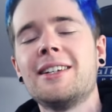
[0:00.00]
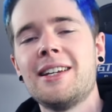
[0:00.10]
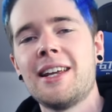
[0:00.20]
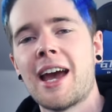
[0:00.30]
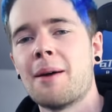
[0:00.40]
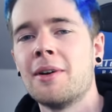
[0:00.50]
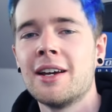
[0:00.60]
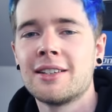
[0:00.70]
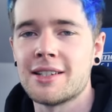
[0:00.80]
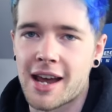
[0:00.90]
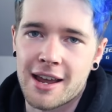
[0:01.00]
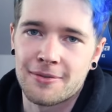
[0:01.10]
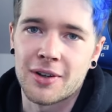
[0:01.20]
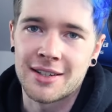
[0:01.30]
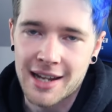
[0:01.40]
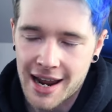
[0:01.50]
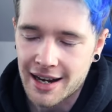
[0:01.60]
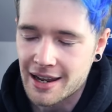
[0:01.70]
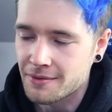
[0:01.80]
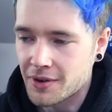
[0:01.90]
TDM today for
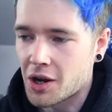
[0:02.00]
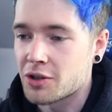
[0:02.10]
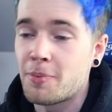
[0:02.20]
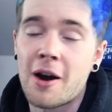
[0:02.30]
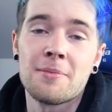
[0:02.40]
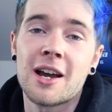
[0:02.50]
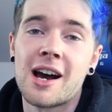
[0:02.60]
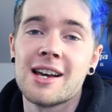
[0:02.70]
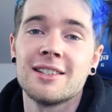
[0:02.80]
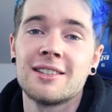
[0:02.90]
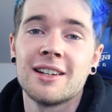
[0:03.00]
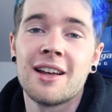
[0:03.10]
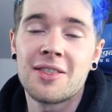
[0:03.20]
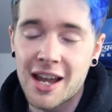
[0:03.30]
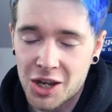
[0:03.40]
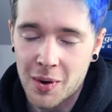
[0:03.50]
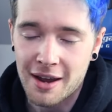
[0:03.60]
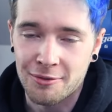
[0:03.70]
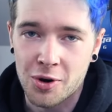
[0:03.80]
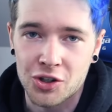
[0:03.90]
daily videos videos. Apart from that, guys, thank you
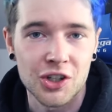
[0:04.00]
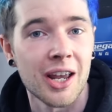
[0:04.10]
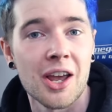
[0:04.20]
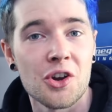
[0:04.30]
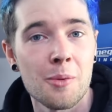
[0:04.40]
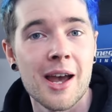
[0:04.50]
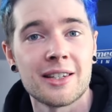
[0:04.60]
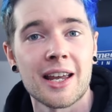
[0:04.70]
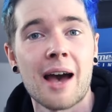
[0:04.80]
again for watching. You're amazing.